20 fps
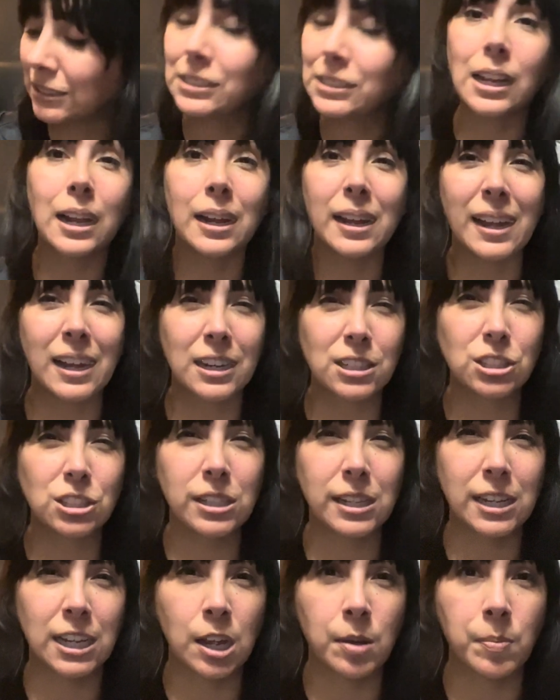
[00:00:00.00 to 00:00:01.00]
I actually
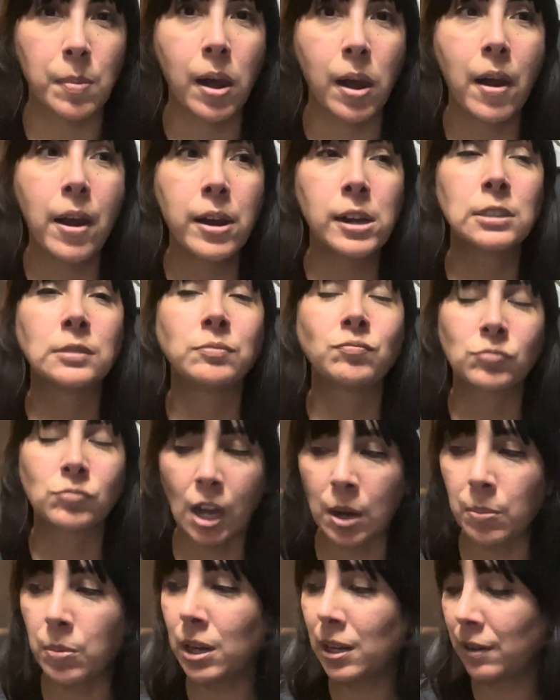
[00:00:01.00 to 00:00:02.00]
am.
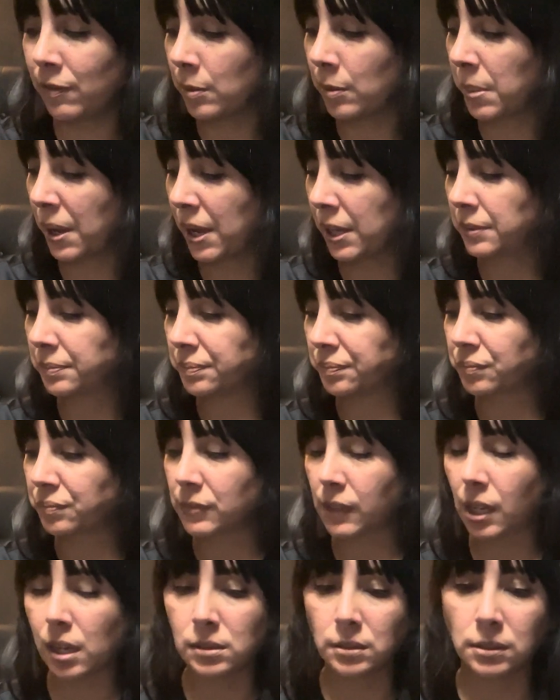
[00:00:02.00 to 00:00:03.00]
I'm ready for bed.
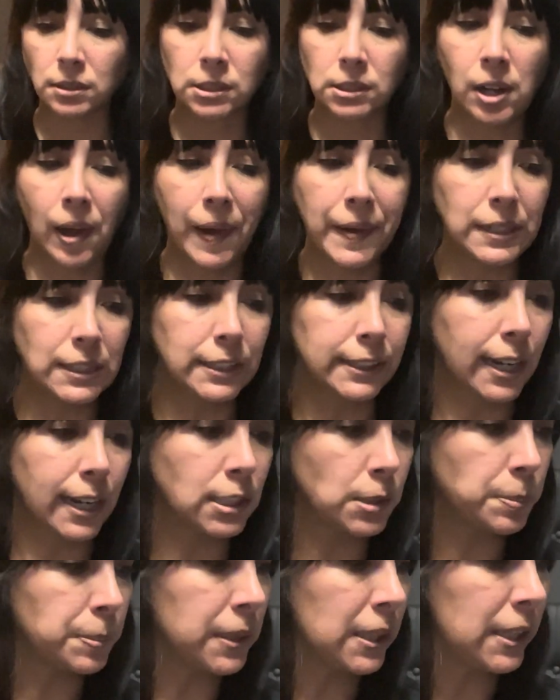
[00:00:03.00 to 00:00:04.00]
It's
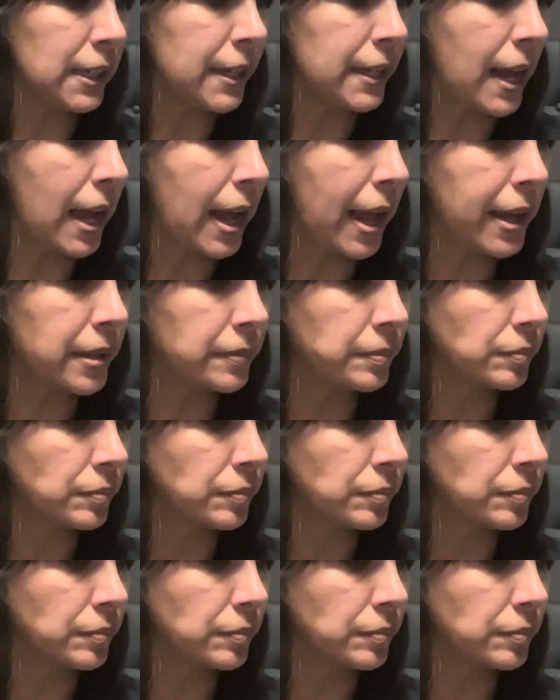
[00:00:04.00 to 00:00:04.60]
been a day.